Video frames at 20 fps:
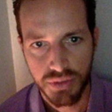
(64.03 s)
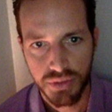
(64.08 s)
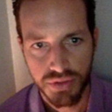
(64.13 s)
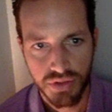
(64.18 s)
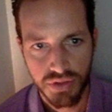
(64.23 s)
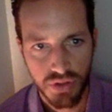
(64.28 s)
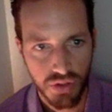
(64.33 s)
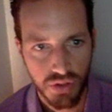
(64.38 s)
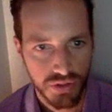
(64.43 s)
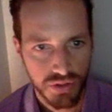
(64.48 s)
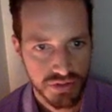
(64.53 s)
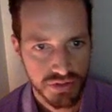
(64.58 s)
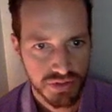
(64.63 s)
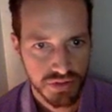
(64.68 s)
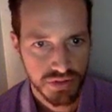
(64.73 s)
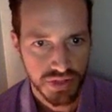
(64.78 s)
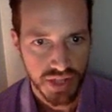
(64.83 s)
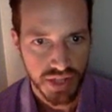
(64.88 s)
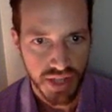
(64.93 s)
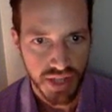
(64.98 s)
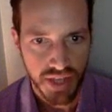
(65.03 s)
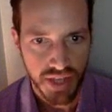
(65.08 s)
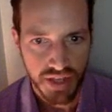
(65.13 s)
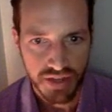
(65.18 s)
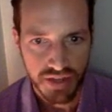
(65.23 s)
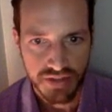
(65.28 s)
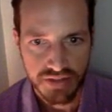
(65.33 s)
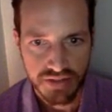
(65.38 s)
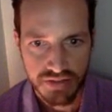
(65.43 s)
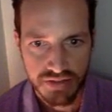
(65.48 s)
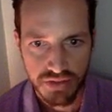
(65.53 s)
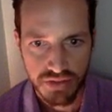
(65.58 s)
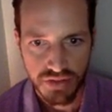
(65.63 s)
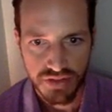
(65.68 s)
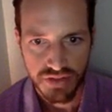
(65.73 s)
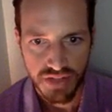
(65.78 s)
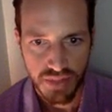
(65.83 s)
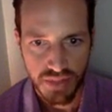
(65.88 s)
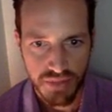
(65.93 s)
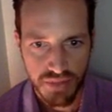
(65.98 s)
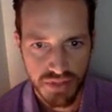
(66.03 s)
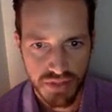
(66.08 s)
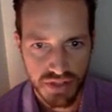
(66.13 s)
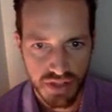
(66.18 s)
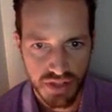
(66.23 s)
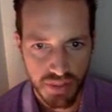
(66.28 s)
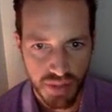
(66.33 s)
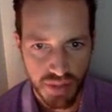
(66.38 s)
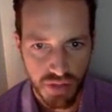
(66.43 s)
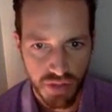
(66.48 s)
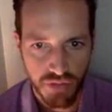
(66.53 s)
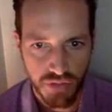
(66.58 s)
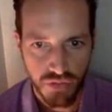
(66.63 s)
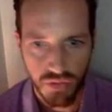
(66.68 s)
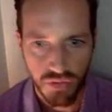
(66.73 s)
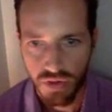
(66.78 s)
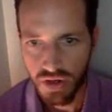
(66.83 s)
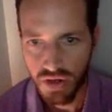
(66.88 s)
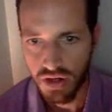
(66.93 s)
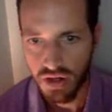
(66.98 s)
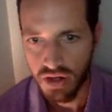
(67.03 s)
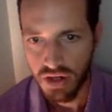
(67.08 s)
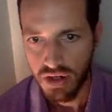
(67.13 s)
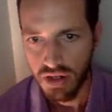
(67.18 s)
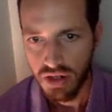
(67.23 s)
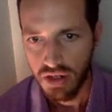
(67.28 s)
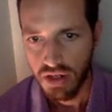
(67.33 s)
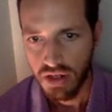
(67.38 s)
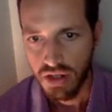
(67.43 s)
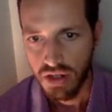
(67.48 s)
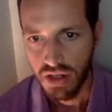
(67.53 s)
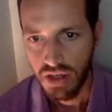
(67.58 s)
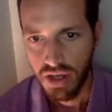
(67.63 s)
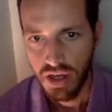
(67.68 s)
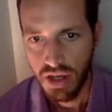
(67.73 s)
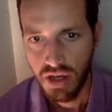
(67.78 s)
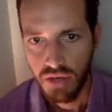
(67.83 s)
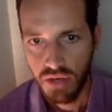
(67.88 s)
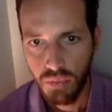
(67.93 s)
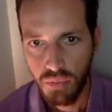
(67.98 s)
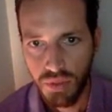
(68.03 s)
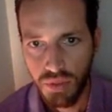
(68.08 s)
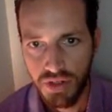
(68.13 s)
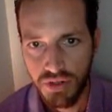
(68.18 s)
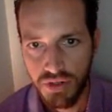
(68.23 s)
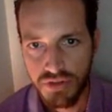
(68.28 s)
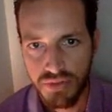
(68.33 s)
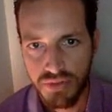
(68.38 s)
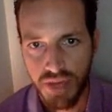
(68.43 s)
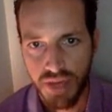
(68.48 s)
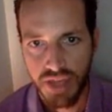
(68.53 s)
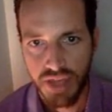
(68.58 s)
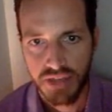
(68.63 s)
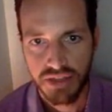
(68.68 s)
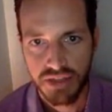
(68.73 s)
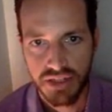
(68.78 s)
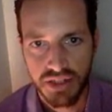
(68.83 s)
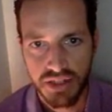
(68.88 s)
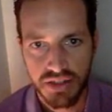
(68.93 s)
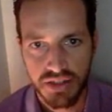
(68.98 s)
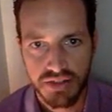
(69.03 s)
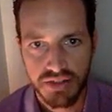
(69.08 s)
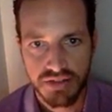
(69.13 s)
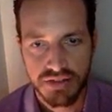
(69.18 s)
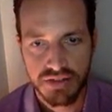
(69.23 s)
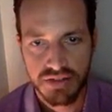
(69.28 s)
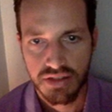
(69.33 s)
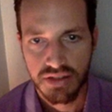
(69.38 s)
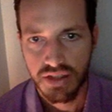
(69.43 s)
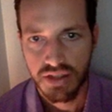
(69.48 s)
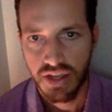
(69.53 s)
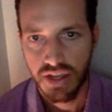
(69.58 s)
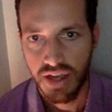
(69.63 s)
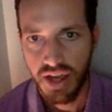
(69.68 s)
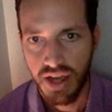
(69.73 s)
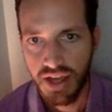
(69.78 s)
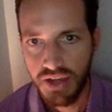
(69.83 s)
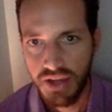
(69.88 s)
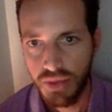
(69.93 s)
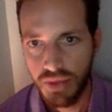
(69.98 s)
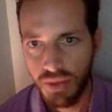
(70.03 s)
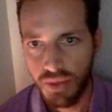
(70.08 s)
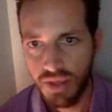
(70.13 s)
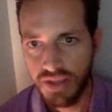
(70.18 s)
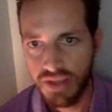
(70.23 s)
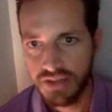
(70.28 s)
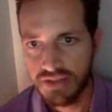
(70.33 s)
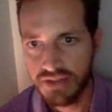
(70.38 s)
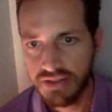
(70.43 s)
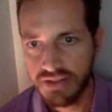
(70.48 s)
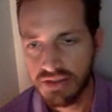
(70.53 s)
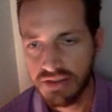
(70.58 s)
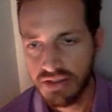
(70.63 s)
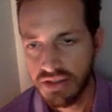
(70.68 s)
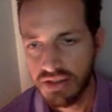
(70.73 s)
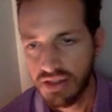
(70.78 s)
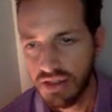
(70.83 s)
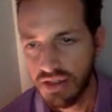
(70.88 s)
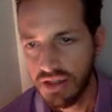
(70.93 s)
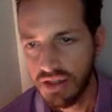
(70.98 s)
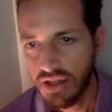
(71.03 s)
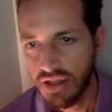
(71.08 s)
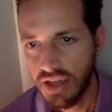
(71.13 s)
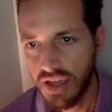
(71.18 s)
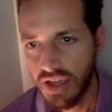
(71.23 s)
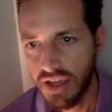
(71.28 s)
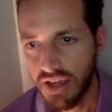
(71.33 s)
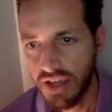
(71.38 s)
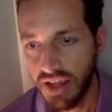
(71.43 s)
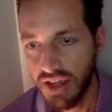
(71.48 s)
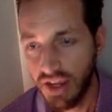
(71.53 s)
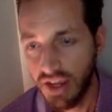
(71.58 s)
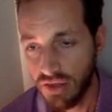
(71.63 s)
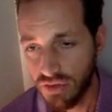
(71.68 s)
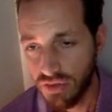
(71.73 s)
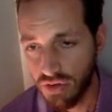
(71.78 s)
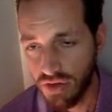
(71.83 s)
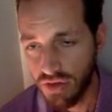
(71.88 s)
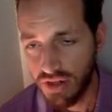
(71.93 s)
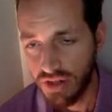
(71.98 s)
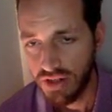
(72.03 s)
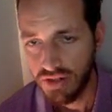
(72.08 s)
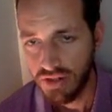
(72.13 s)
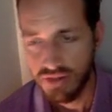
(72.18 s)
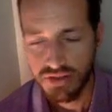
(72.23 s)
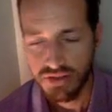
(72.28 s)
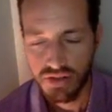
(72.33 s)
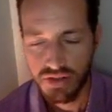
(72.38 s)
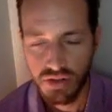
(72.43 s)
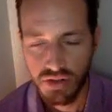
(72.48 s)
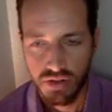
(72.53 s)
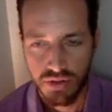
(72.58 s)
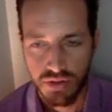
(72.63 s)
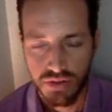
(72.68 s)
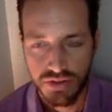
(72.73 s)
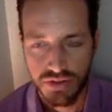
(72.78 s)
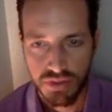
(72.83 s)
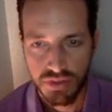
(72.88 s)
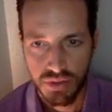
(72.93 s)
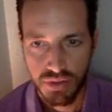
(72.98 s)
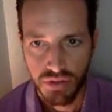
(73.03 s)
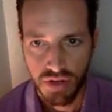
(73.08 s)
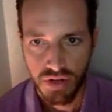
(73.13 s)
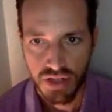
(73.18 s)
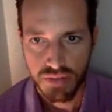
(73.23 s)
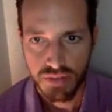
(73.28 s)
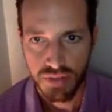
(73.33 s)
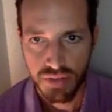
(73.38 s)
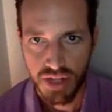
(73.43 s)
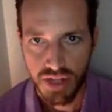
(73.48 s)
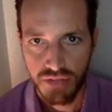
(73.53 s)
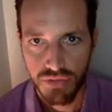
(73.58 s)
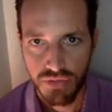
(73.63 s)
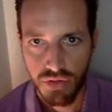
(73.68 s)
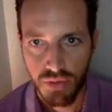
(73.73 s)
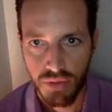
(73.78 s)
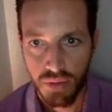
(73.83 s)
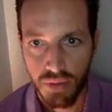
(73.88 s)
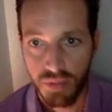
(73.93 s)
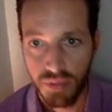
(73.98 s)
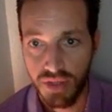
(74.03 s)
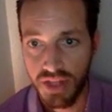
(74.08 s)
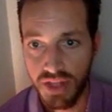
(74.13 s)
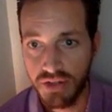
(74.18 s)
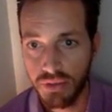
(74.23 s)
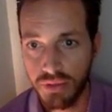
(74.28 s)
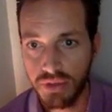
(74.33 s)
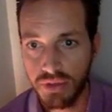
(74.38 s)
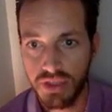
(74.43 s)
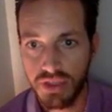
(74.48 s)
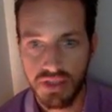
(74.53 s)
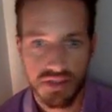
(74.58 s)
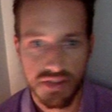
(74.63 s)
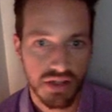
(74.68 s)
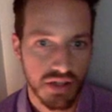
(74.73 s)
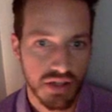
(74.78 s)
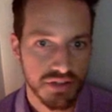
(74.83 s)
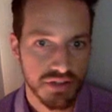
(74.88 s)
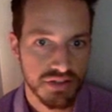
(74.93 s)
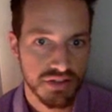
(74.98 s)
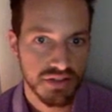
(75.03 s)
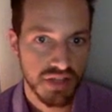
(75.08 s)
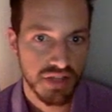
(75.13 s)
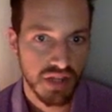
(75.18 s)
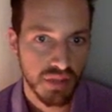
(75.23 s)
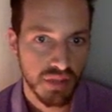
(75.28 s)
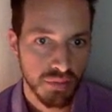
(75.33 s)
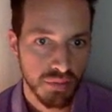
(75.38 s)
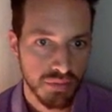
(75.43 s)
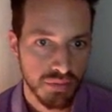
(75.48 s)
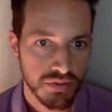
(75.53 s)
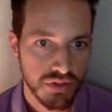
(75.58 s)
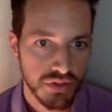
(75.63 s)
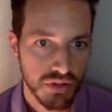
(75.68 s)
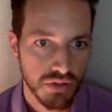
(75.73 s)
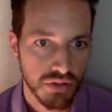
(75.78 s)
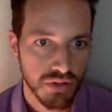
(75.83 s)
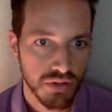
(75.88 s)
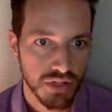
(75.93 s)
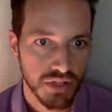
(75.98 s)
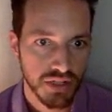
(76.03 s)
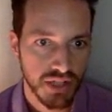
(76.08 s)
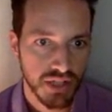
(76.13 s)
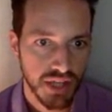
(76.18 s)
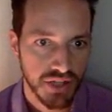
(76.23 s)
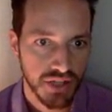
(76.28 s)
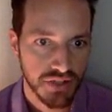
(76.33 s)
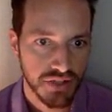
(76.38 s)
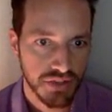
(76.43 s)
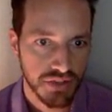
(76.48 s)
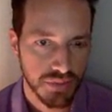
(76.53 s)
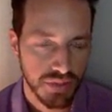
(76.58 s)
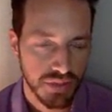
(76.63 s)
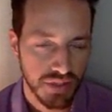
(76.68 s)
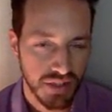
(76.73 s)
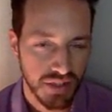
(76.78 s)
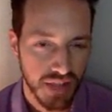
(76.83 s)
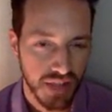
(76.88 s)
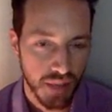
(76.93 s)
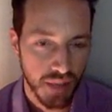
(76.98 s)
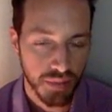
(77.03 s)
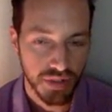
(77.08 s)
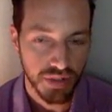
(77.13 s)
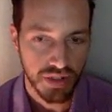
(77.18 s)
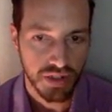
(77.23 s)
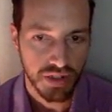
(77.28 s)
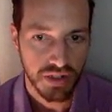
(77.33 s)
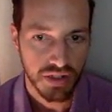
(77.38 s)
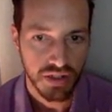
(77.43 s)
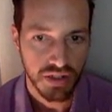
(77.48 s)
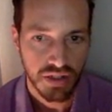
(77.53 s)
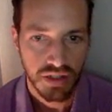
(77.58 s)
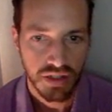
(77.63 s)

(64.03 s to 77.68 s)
with Cocos 2DX. So this game is going to come out for uh, Windows, Mac, Linux, iOS, and Android. So it's going to be cross-platform. I plan to release it on Steam. So Greenlight should be happening